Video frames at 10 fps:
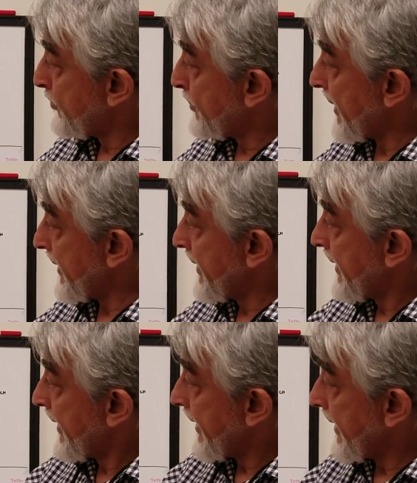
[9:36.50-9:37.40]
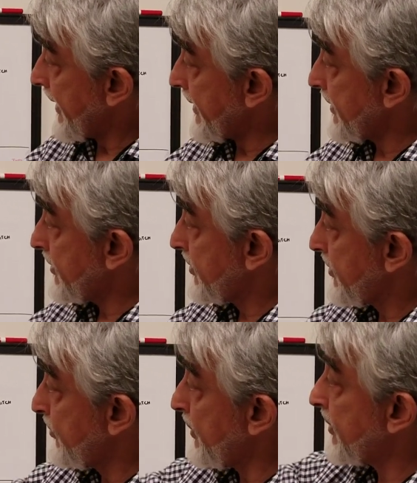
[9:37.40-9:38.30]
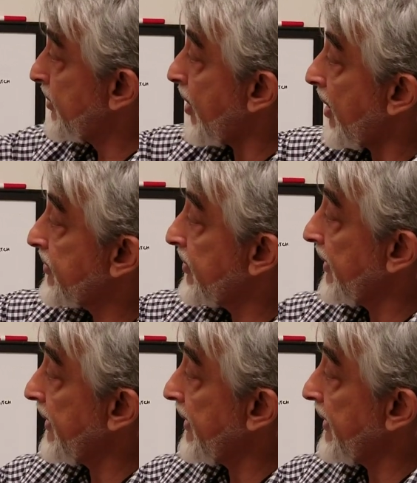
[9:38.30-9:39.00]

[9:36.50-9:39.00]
But it constantly